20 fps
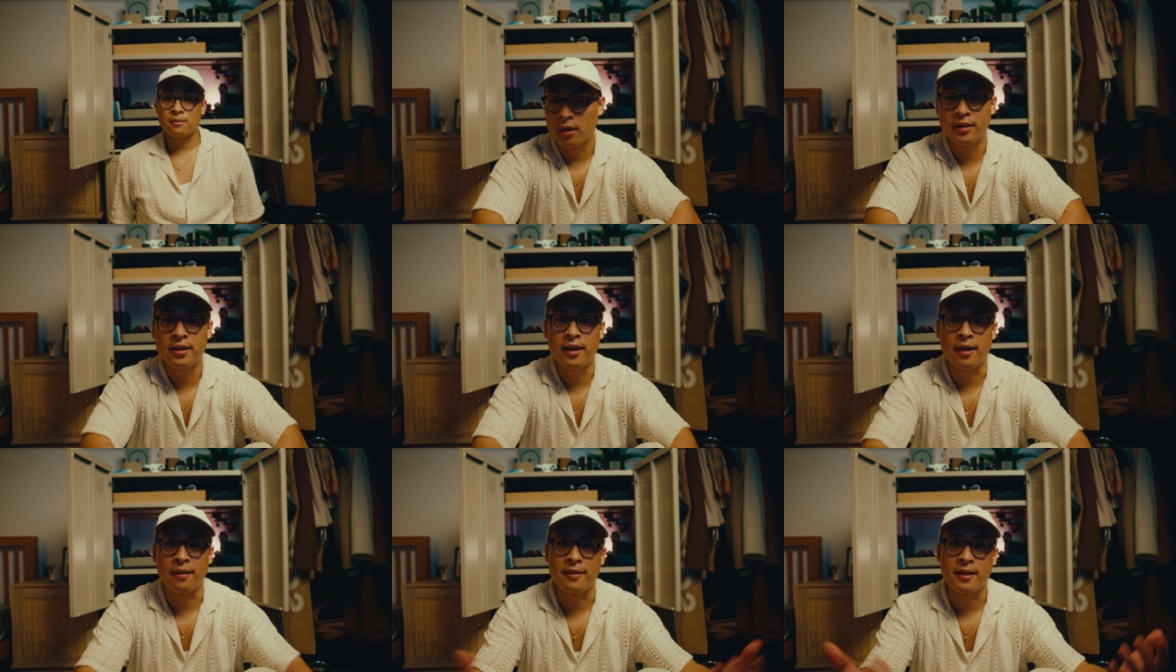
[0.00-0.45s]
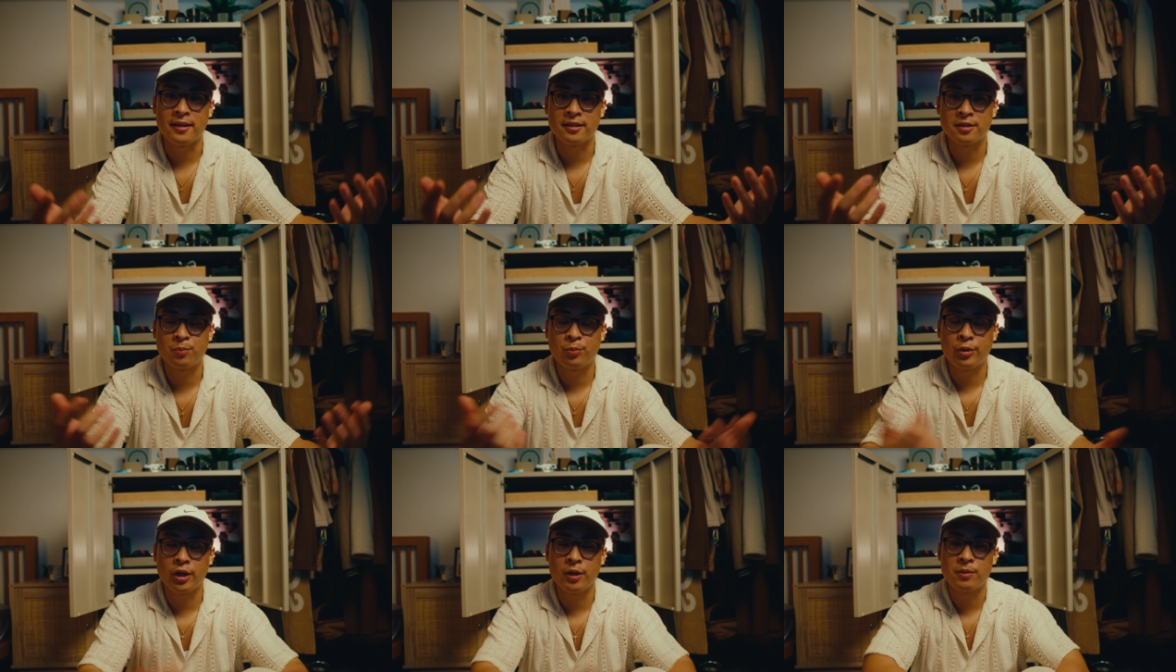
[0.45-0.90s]
And yeah,
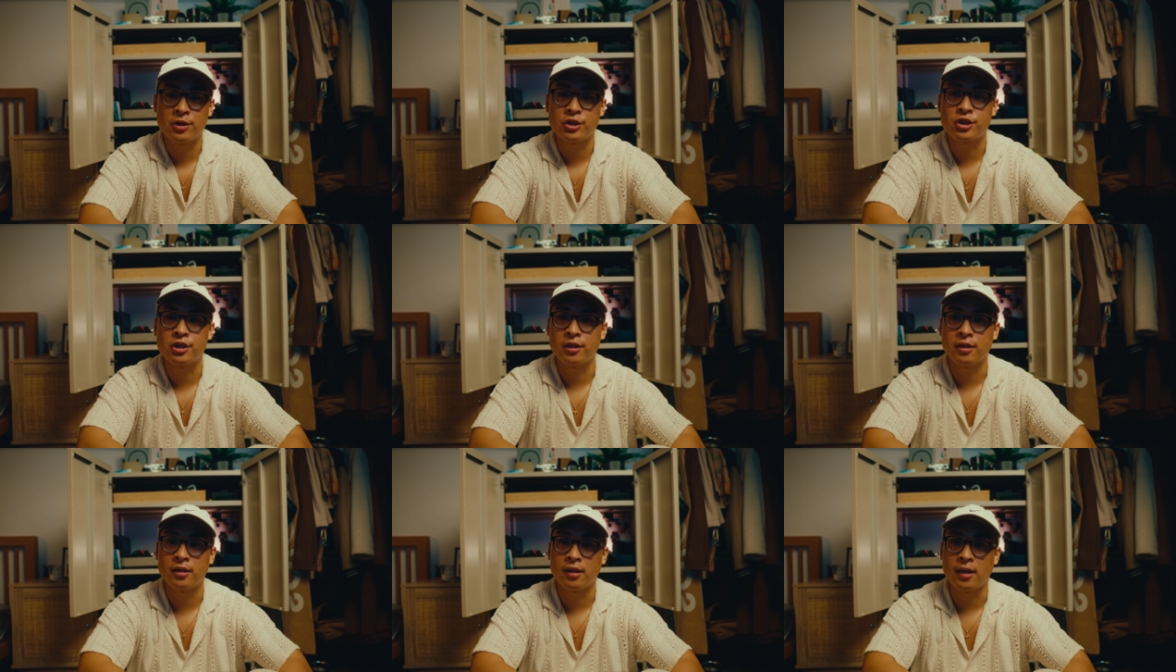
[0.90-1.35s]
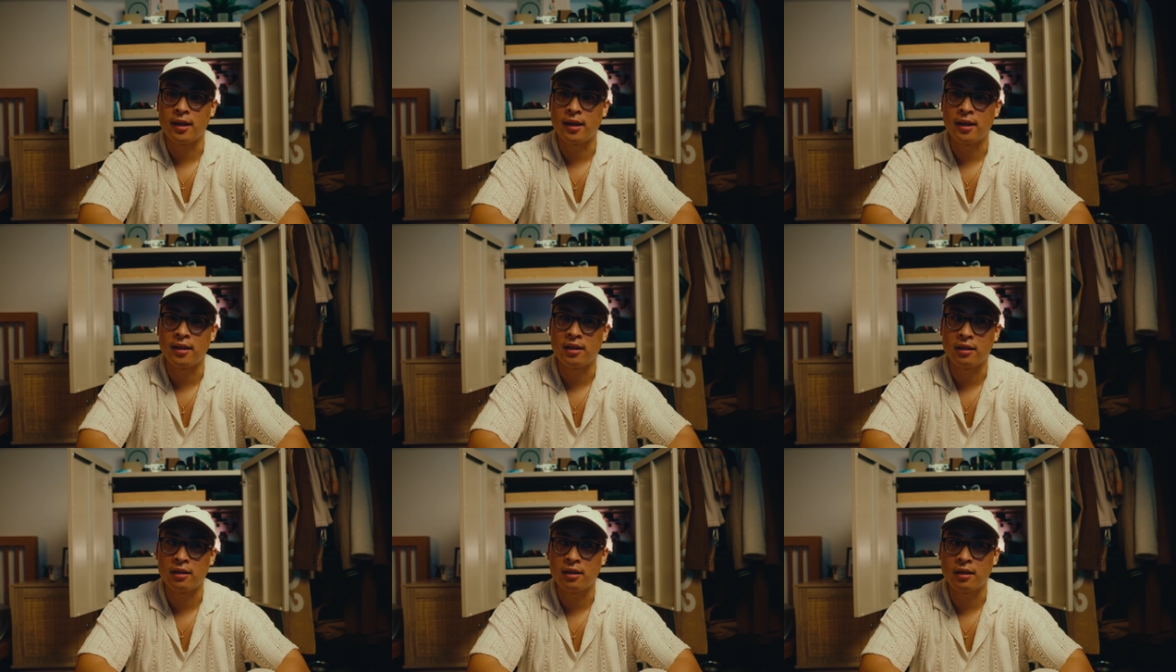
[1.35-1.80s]
that's pretty much it,
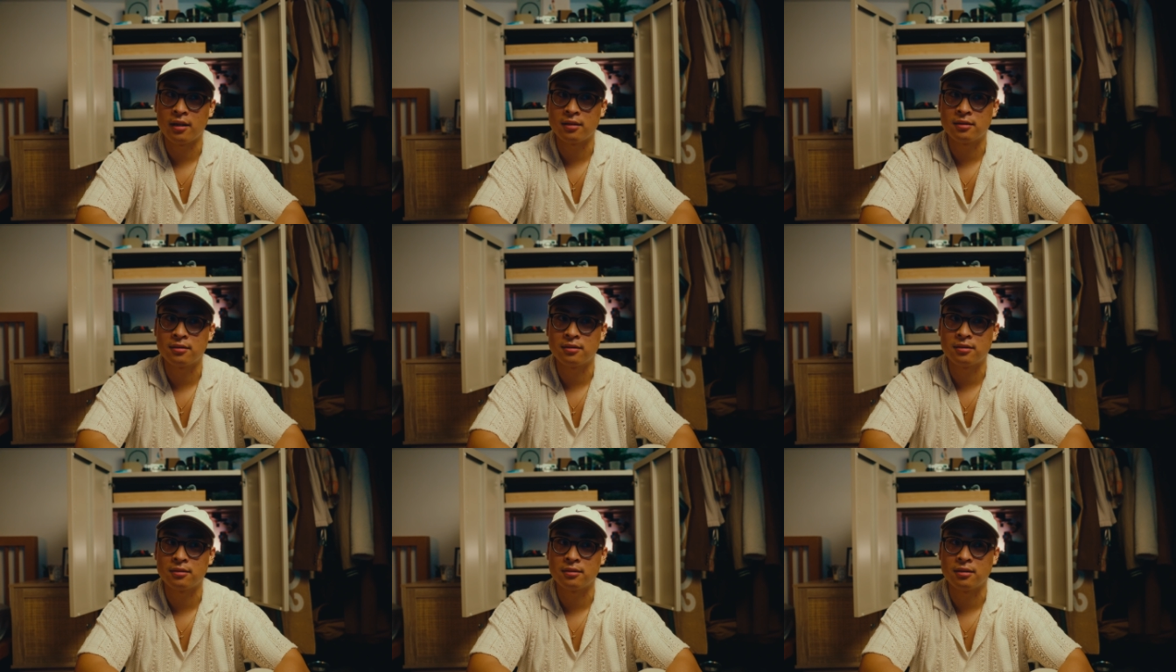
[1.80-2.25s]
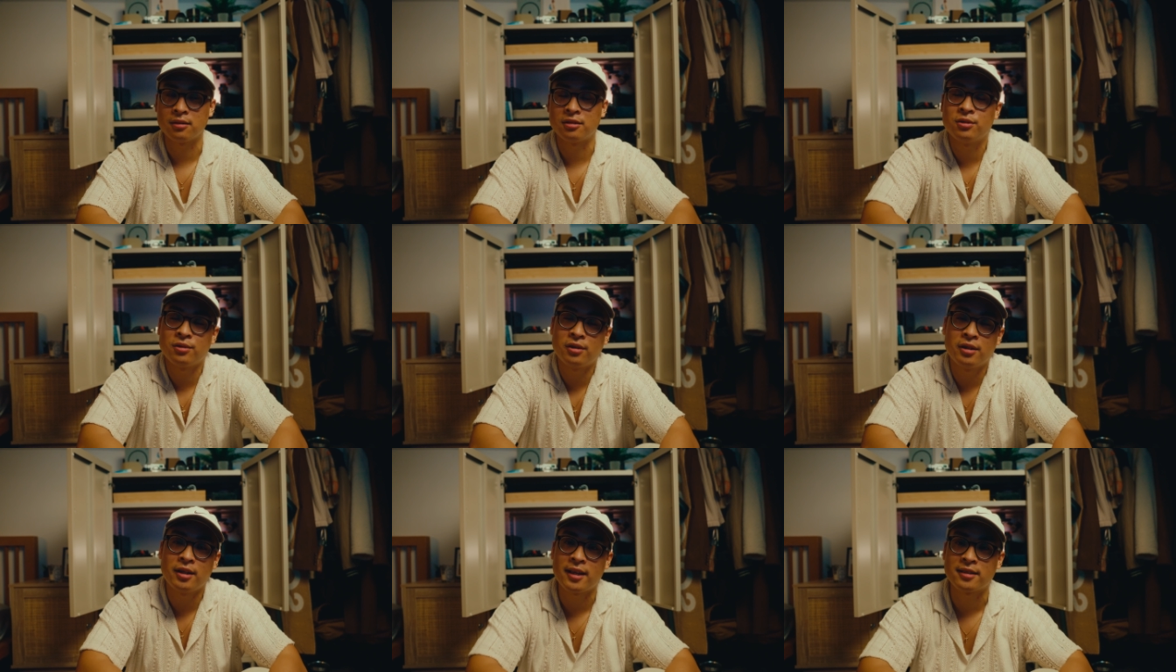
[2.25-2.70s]
and I guess
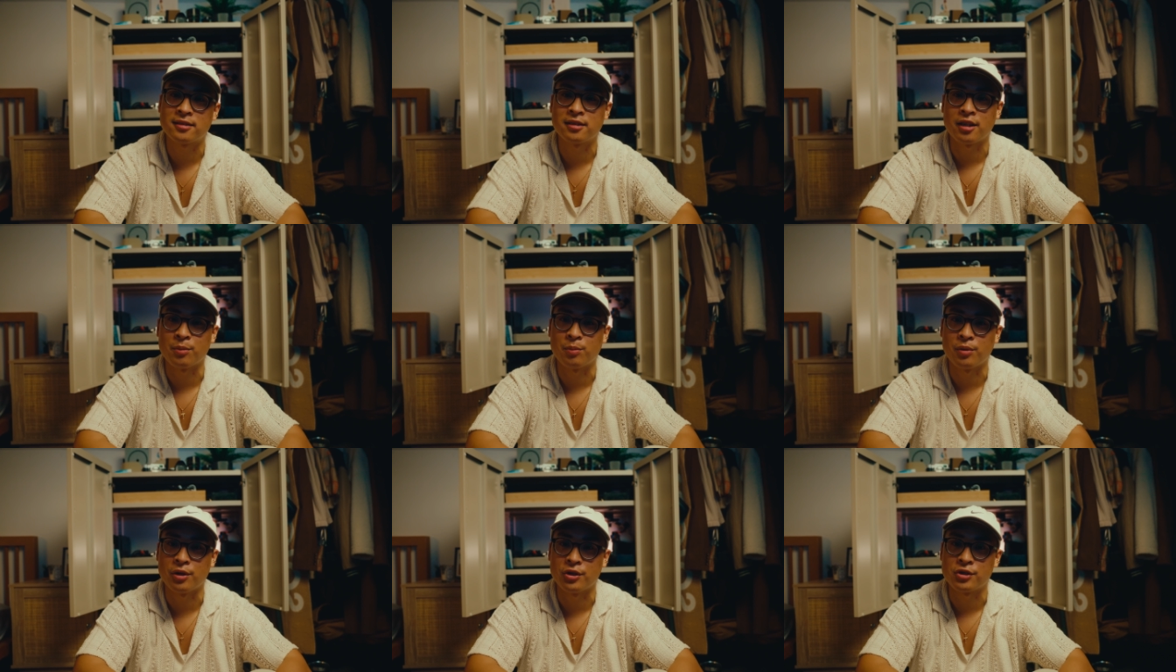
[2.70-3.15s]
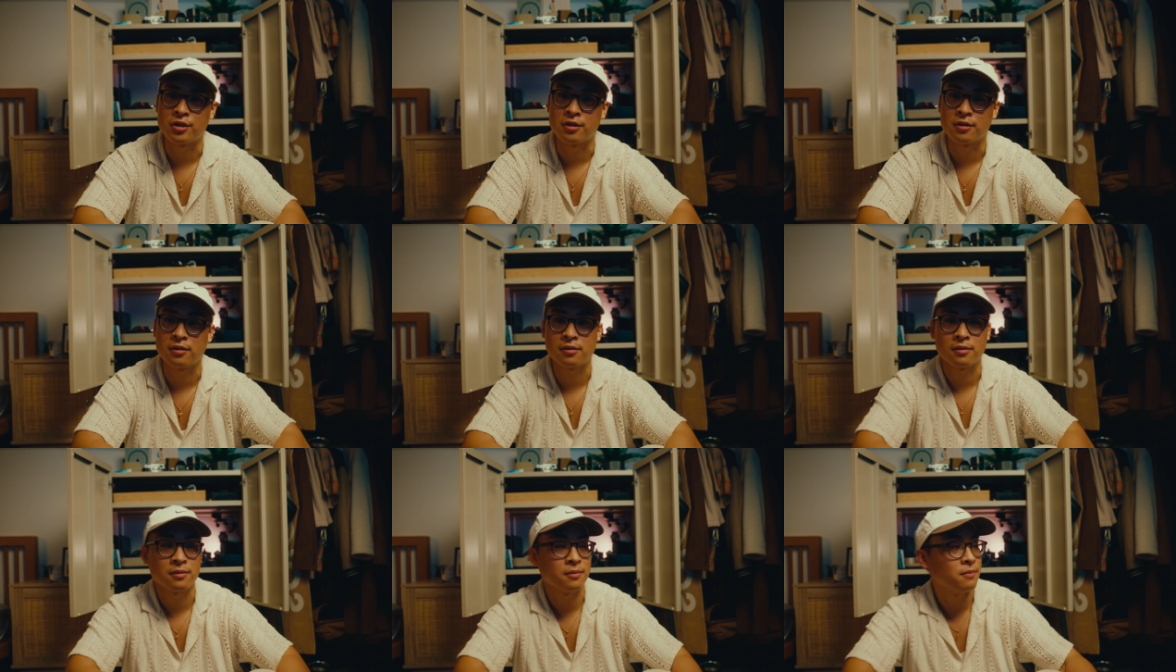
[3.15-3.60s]
until the next gear
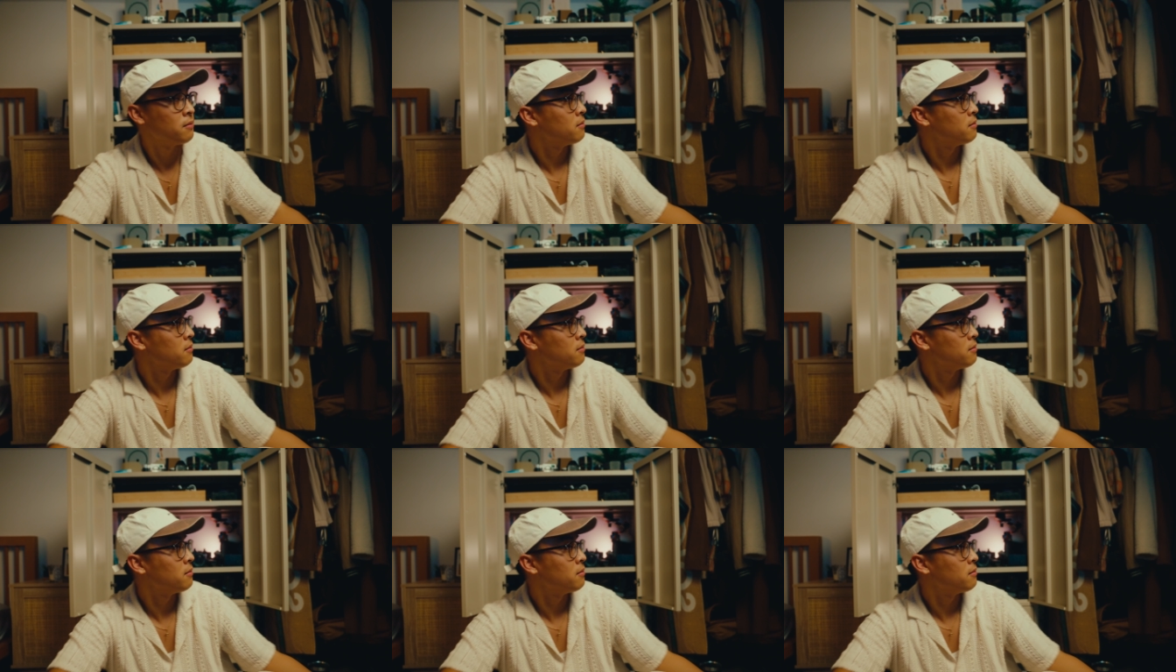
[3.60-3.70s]
purchase.